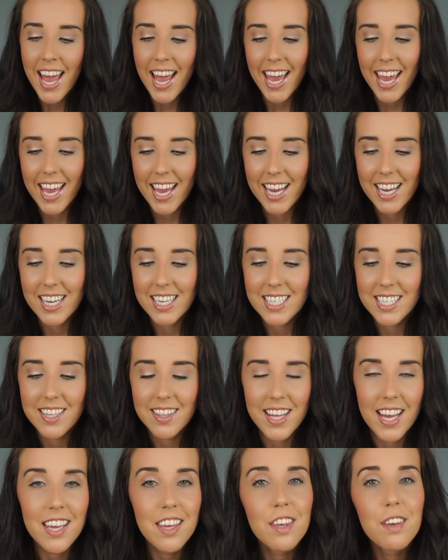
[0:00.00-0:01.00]
and
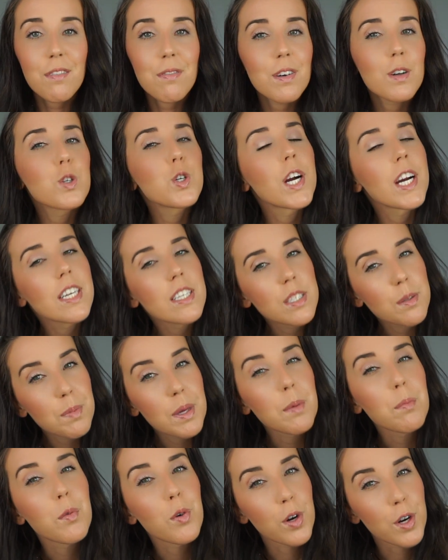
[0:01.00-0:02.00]
thank you for trying to
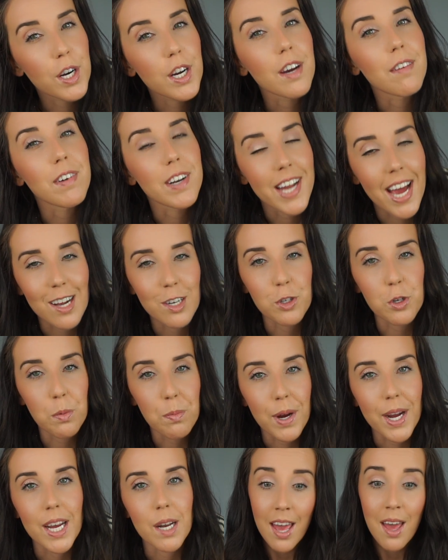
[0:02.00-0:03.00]
be more of a natural
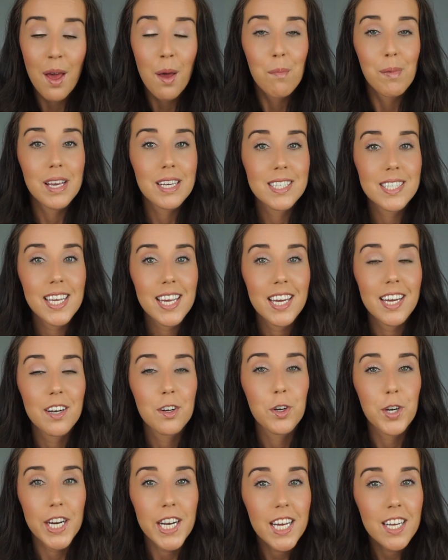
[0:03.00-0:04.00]
brand, because the
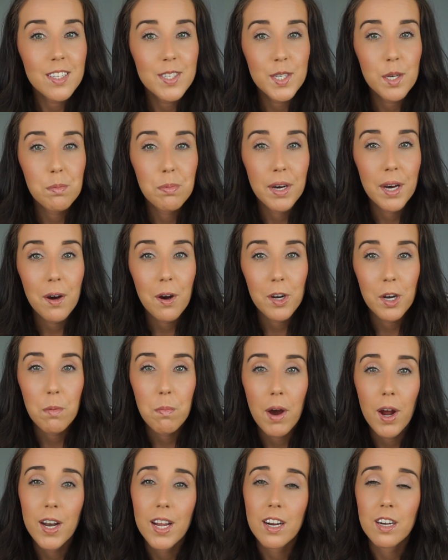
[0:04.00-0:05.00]
ingredients you put on your
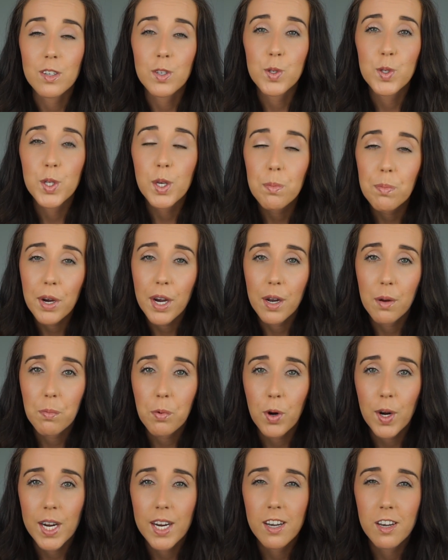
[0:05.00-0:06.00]
body are super
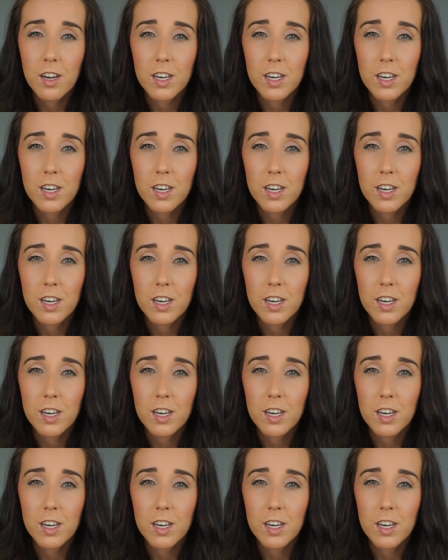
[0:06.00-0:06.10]
important.